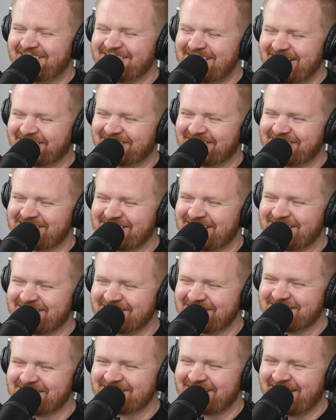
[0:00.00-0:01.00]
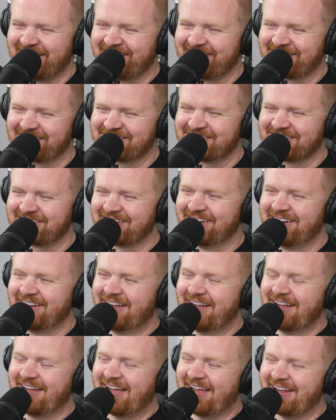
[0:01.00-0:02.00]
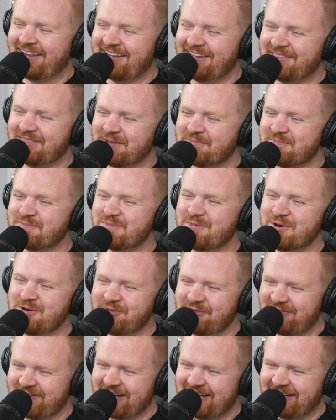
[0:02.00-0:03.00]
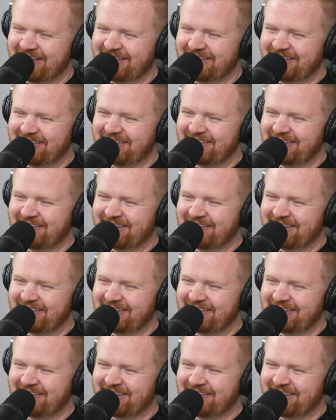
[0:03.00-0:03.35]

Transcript: Aaron Taylor Johnson's character in the movie,